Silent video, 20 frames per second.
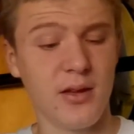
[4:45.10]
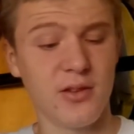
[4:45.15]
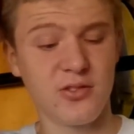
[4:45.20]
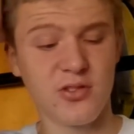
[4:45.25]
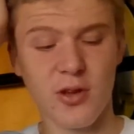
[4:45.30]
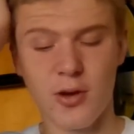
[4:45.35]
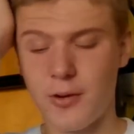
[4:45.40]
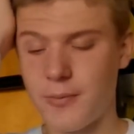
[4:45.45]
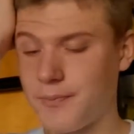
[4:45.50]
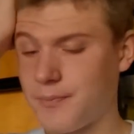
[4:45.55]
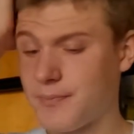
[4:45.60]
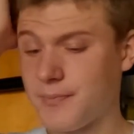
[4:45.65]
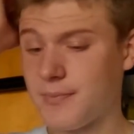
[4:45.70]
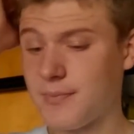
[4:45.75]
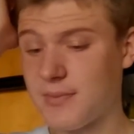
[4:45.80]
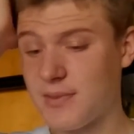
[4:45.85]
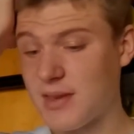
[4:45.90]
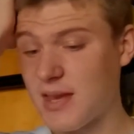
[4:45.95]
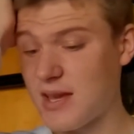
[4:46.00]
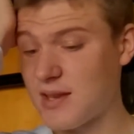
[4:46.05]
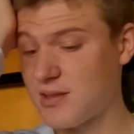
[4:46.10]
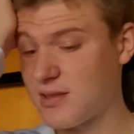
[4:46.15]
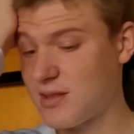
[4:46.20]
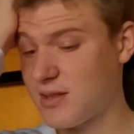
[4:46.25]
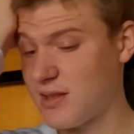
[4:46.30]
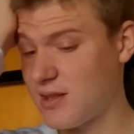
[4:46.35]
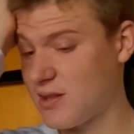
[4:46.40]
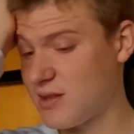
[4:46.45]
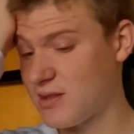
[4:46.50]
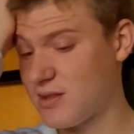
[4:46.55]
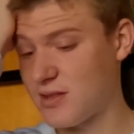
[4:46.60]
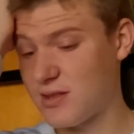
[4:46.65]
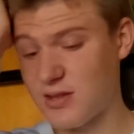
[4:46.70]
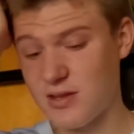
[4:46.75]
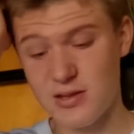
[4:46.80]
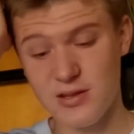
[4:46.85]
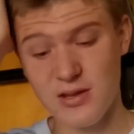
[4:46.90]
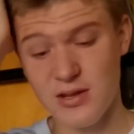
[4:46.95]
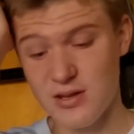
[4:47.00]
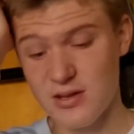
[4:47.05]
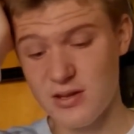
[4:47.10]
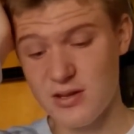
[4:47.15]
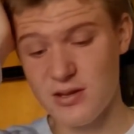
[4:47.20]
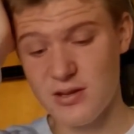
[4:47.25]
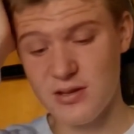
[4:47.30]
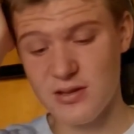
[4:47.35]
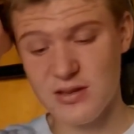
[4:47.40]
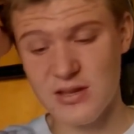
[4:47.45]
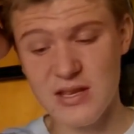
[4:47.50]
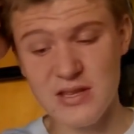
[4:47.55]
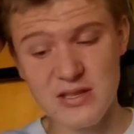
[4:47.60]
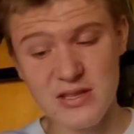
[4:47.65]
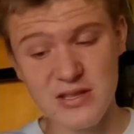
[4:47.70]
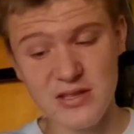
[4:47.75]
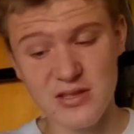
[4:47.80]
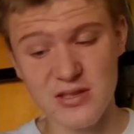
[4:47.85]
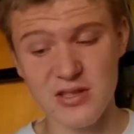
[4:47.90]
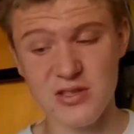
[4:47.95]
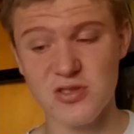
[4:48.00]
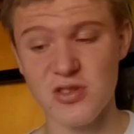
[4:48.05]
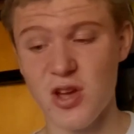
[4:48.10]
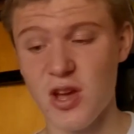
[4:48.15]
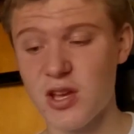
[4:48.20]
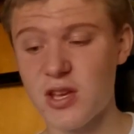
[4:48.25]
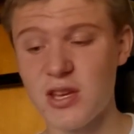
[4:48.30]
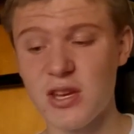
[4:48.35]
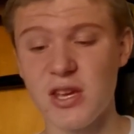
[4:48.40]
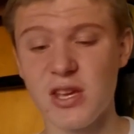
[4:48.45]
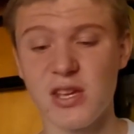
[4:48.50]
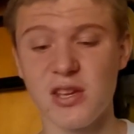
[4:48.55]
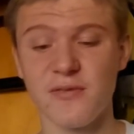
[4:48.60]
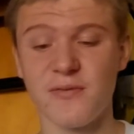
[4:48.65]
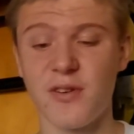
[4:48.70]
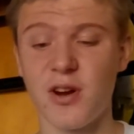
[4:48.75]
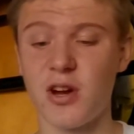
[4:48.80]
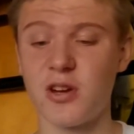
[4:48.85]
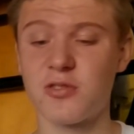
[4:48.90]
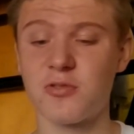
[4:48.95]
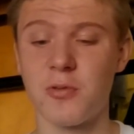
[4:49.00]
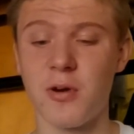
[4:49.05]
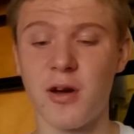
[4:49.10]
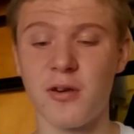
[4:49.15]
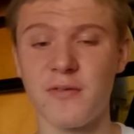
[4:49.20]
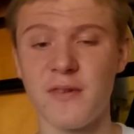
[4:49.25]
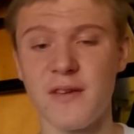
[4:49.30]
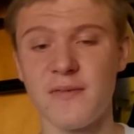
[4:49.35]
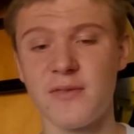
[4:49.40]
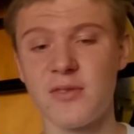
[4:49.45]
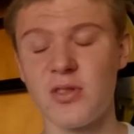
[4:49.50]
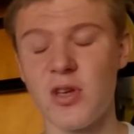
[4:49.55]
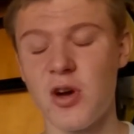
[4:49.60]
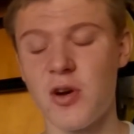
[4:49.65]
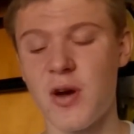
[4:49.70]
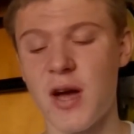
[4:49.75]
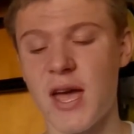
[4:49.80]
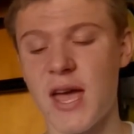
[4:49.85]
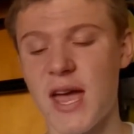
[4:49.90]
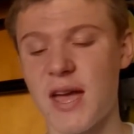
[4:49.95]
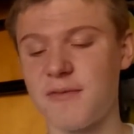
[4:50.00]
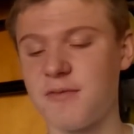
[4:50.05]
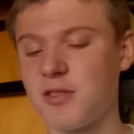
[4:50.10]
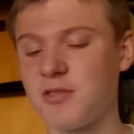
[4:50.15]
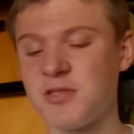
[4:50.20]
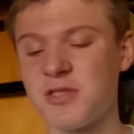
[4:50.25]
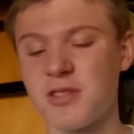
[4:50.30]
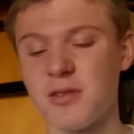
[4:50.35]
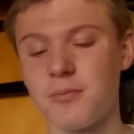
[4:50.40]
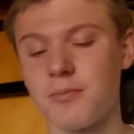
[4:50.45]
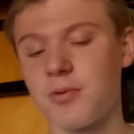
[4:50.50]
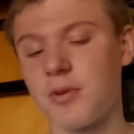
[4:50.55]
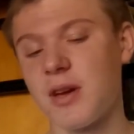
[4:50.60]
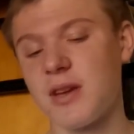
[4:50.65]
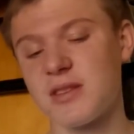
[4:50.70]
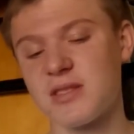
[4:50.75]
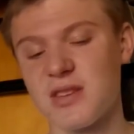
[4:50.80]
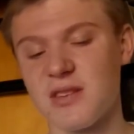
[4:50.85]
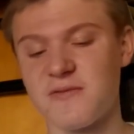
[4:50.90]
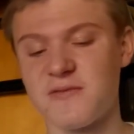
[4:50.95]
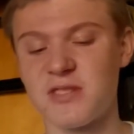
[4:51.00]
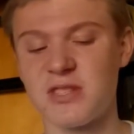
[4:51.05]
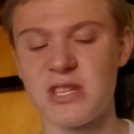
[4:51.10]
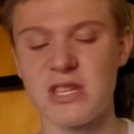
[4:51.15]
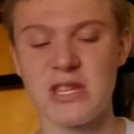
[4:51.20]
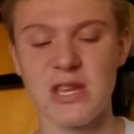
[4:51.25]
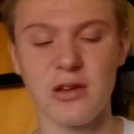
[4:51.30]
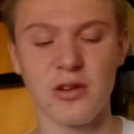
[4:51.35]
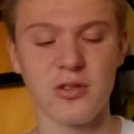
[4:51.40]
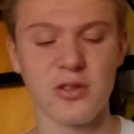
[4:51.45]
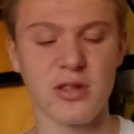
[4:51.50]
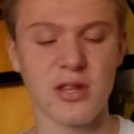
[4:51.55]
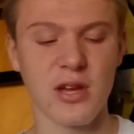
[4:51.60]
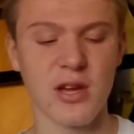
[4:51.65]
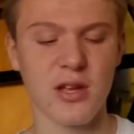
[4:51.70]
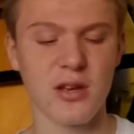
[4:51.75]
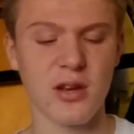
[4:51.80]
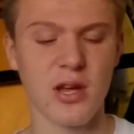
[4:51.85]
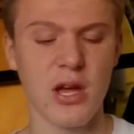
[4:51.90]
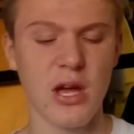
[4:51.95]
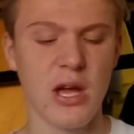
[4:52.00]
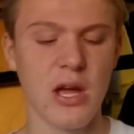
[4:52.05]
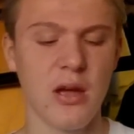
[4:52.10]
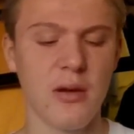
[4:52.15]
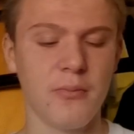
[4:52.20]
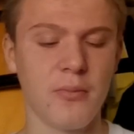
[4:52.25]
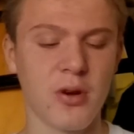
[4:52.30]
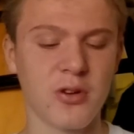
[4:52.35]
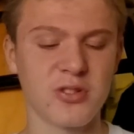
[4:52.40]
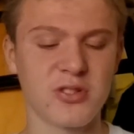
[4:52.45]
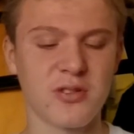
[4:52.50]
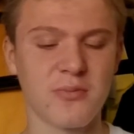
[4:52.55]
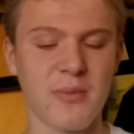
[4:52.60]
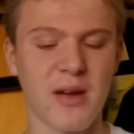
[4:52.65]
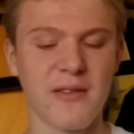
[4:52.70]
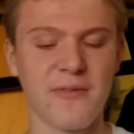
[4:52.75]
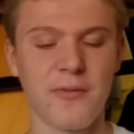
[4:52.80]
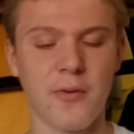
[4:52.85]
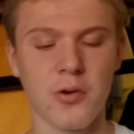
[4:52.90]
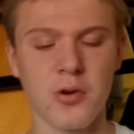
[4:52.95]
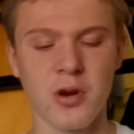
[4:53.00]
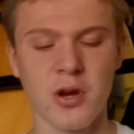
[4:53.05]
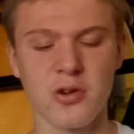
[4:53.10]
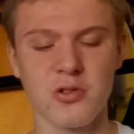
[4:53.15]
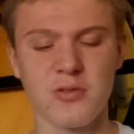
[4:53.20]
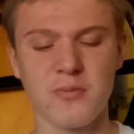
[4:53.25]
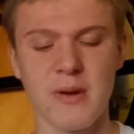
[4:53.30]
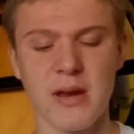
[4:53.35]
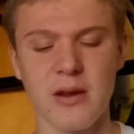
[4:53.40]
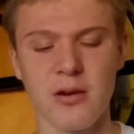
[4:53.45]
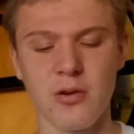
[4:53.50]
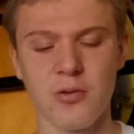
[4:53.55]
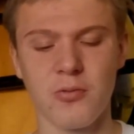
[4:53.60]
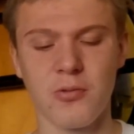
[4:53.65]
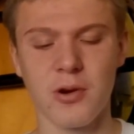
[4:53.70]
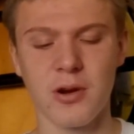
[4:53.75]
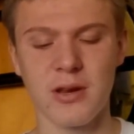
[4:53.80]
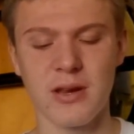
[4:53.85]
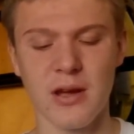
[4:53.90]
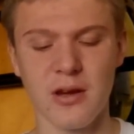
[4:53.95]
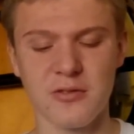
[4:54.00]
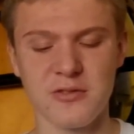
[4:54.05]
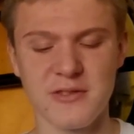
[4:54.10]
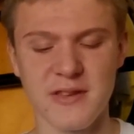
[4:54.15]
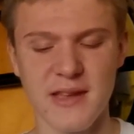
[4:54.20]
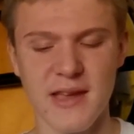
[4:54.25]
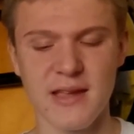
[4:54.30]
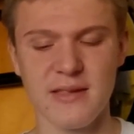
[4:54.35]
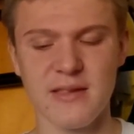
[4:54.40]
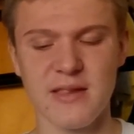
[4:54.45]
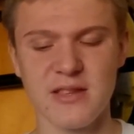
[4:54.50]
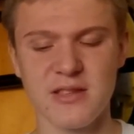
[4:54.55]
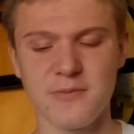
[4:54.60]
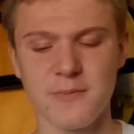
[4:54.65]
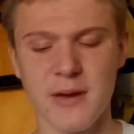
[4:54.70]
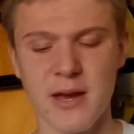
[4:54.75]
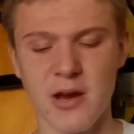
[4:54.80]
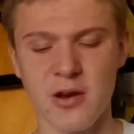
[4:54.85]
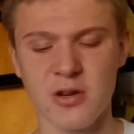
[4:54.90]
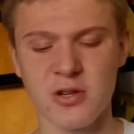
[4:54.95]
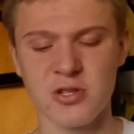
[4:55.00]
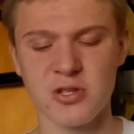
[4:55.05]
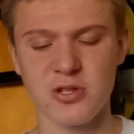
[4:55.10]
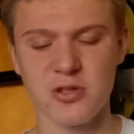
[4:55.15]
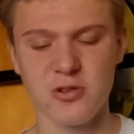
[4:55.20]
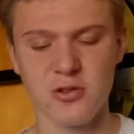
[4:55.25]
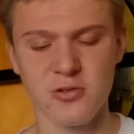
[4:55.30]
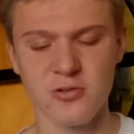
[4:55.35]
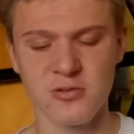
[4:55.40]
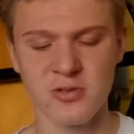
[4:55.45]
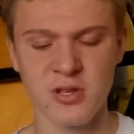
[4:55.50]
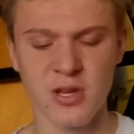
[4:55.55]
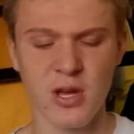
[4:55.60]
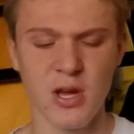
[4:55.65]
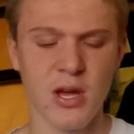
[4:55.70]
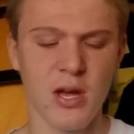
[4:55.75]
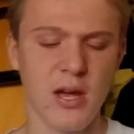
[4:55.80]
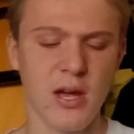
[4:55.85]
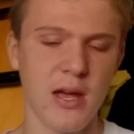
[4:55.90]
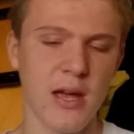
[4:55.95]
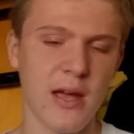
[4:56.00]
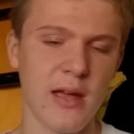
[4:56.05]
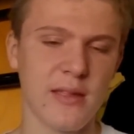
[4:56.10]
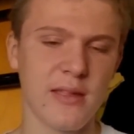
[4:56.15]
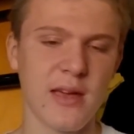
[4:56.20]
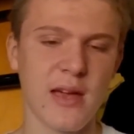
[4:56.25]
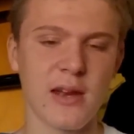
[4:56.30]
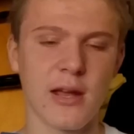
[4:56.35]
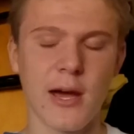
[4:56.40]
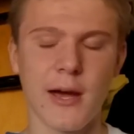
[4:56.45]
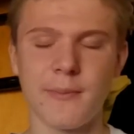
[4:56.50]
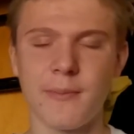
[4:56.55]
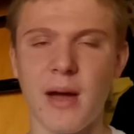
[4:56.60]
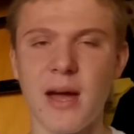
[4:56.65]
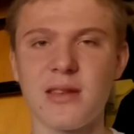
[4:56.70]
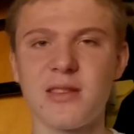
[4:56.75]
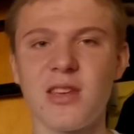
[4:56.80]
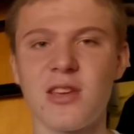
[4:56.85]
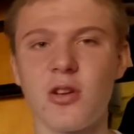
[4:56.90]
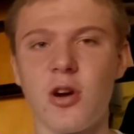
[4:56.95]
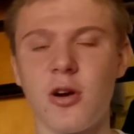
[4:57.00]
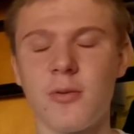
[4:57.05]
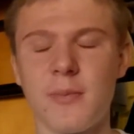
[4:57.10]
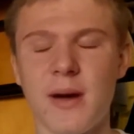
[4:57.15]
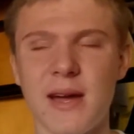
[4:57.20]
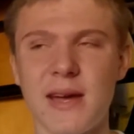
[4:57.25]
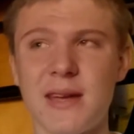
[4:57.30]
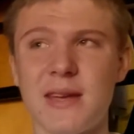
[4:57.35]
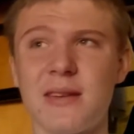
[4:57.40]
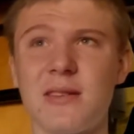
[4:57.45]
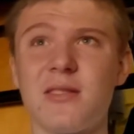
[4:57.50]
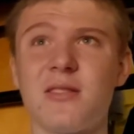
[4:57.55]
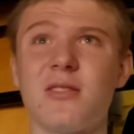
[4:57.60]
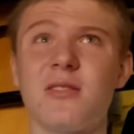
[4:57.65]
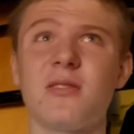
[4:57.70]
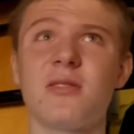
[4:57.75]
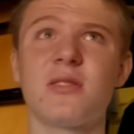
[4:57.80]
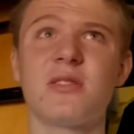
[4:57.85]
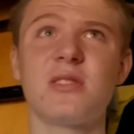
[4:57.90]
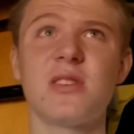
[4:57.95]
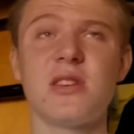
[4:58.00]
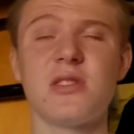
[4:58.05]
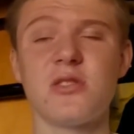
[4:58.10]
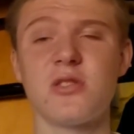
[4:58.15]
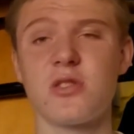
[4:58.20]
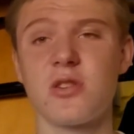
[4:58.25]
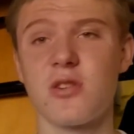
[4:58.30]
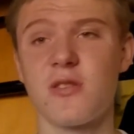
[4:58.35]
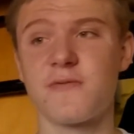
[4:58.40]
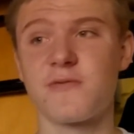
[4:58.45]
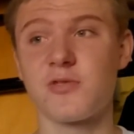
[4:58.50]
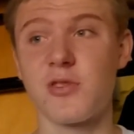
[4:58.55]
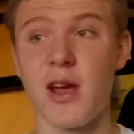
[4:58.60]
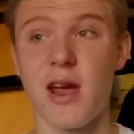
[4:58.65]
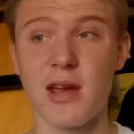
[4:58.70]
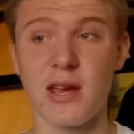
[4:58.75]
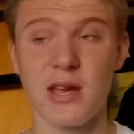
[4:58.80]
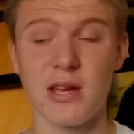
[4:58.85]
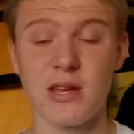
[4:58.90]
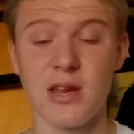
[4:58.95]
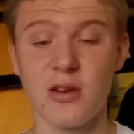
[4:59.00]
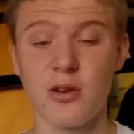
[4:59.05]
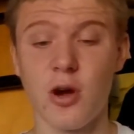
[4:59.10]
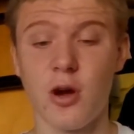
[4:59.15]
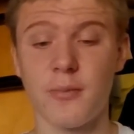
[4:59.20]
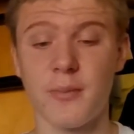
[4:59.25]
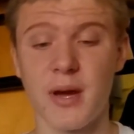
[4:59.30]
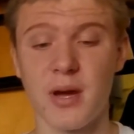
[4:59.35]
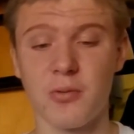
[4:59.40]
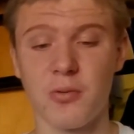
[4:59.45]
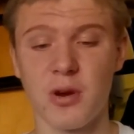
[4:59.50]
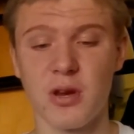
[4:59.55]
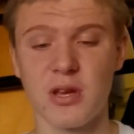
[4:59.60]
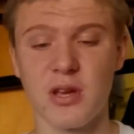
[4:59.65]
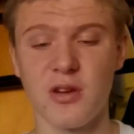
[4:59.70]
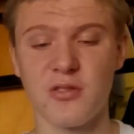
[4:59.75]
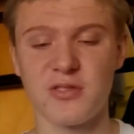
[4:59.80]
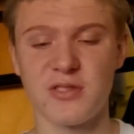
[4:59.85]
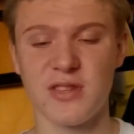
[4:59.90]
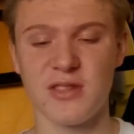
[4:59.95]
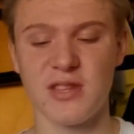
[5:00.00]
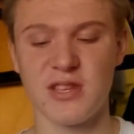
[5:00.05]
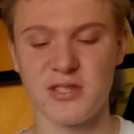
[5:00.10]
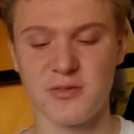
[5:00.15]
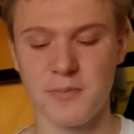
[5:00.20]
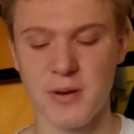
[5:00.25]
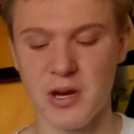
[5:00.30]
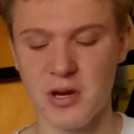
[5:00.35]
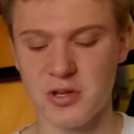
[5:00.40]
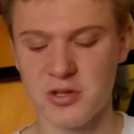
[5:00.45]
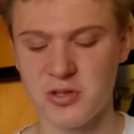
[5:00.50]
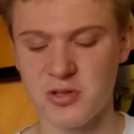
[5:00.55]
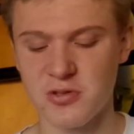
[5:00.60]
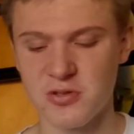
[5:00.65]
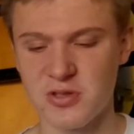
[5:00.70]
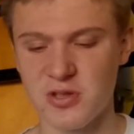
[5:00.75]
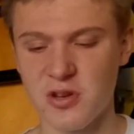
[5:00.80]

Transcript: So this is the Saucony Kinvara 12. Even though I have those complaints, I've still done most of my 400 meter workouts in this pair of shoes. And then I did all my senior year of track. I did all my workouts in this pair of shoes.